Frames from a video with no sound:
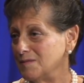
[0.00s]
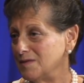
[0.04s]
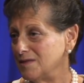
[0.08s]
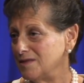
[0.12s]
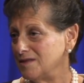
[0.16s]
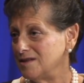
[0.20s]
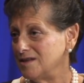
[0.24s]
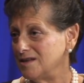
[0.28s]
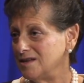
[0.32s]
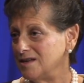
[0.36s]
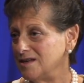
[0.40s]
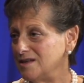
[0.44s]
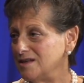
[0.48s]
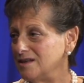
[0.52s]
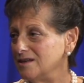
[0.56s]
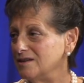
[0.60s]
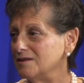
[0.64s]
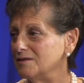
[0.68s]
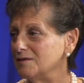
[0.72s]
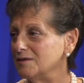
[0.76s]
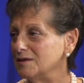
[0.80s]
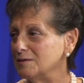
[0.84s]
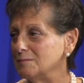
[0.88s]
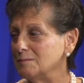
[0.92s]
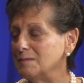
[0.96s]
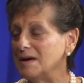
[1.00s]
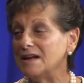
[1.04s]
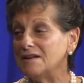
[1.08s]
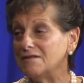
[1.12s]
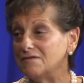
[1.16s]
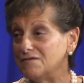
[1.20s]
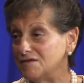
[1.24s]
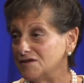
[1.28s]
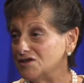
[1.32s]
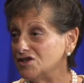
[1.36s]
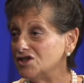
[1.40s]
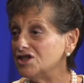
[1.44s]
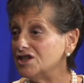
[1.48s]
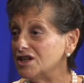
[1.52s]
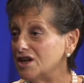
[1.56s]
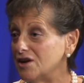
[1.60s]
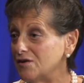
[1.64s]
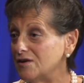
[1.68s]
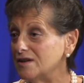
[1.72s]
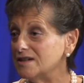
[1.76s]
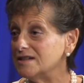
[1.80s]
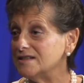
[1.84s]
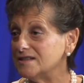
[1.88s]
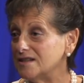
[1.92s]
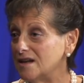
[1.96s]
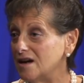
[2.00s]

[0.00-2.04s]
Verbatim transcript: the, the beneficiaries